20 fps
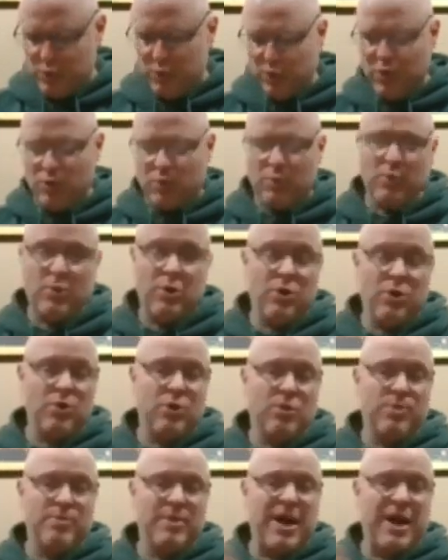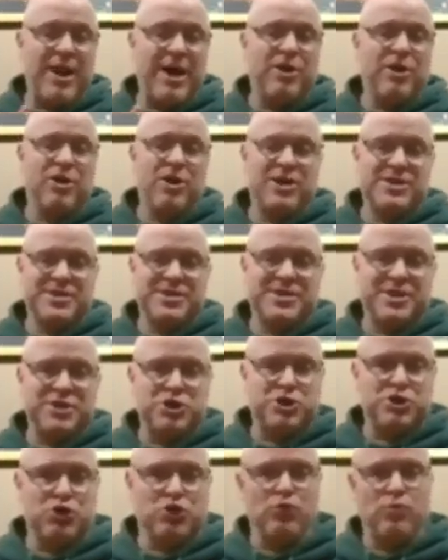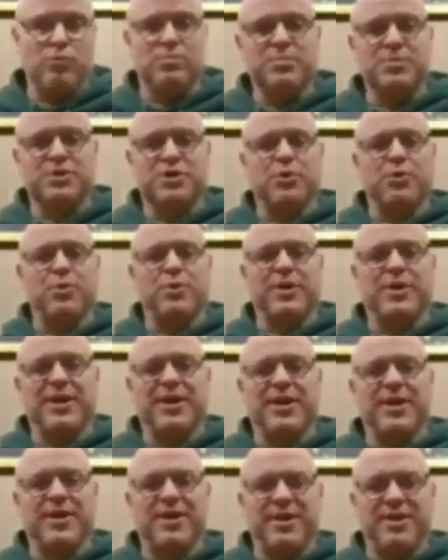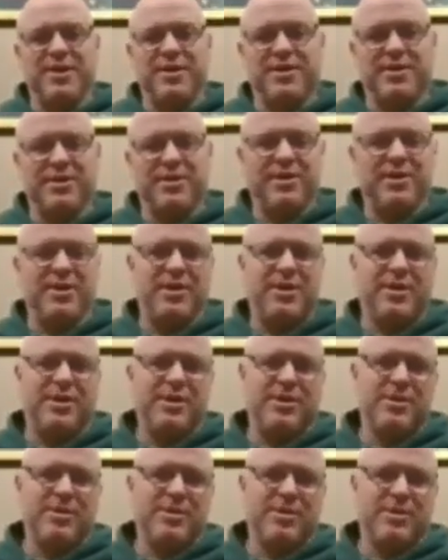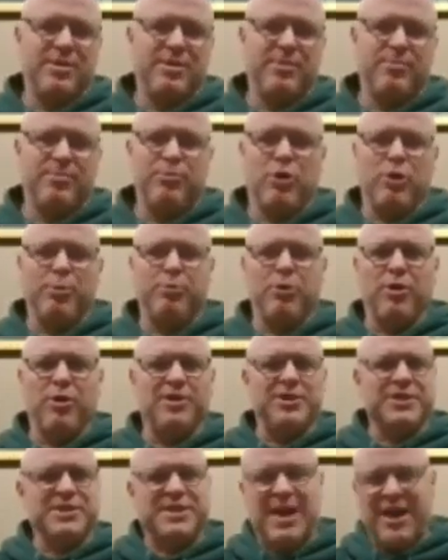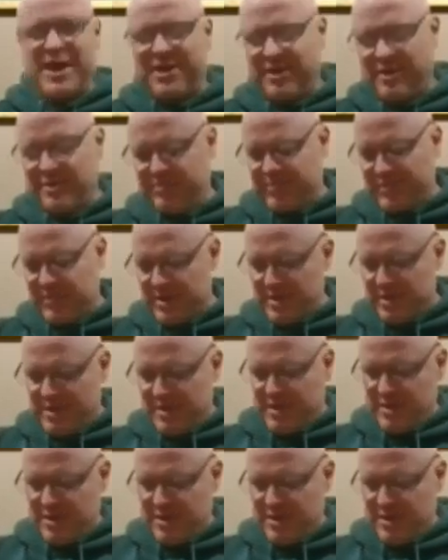So we'll analyze these two so we get a proper understanding.